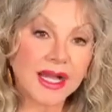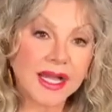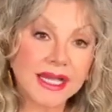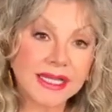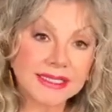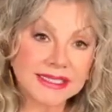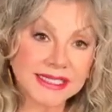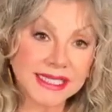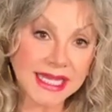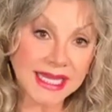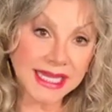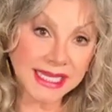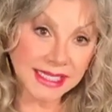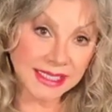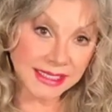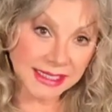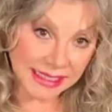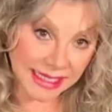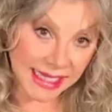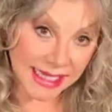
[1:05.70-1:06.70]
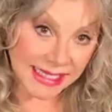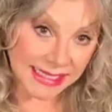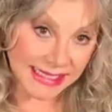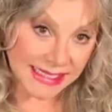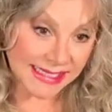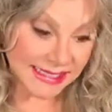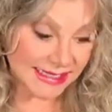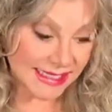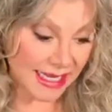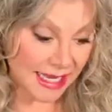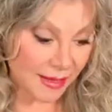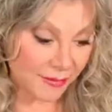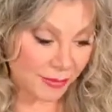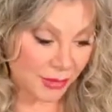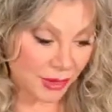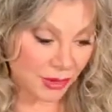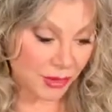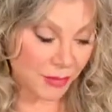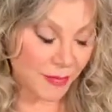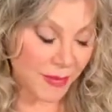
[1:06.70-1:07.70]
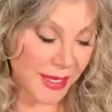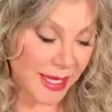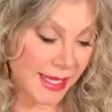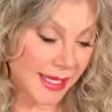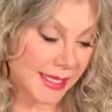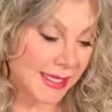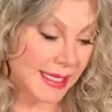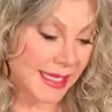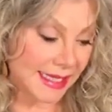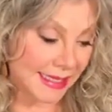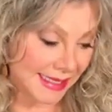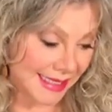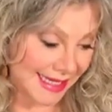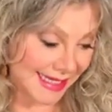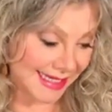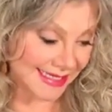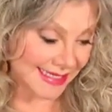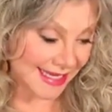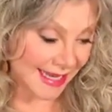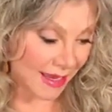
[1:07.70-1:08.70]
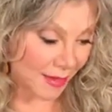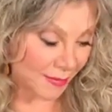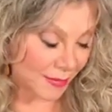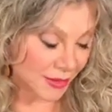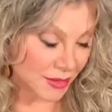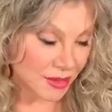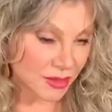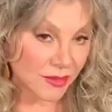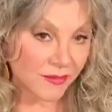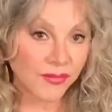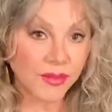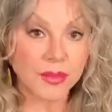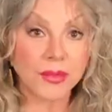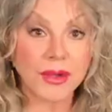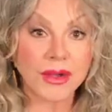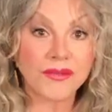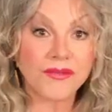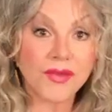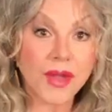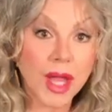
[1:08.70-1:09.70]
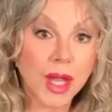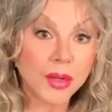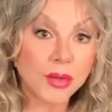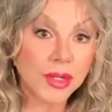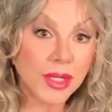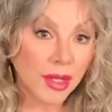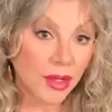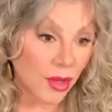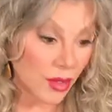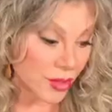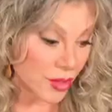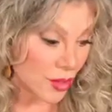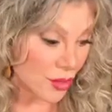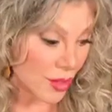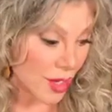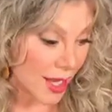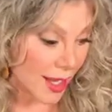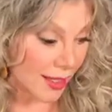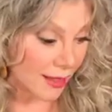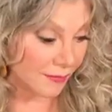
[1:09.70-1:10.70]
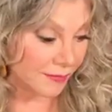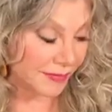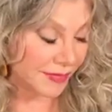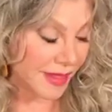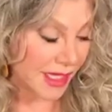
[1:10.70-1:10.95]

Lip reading: setting an example or being an example. So if you want to follow along, you can.